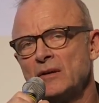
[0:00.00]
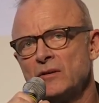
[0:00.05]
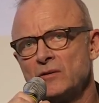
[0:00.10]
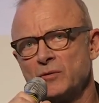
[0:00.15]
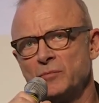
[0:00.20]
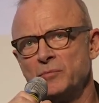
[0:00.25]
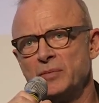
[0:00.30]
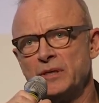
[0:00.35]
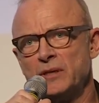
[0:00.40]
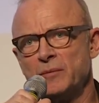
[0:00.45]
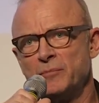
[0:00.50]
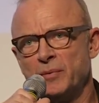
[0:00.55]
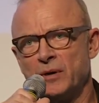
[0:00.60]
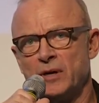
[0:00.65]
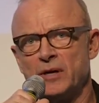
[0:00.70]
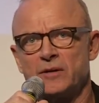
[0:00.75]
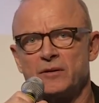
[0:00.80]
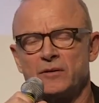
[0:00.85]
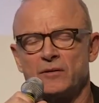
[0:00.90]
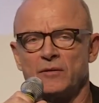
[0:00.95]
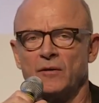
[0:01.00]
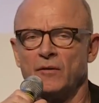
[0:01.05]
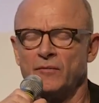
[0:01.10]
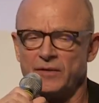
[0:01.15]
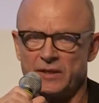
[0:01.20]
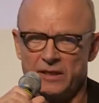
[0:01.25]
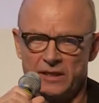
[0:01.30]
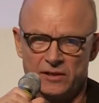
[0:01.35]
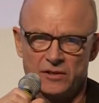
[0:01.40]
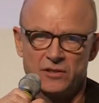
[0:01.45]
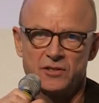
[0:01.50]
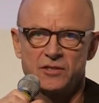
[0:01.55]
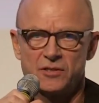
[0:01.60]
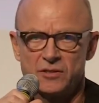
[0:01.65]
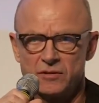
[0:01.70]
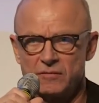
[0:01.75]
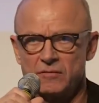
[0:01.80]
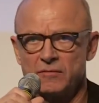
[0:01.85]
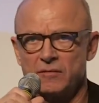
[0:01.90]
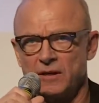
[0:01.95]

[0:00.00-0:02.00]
to be a part of each.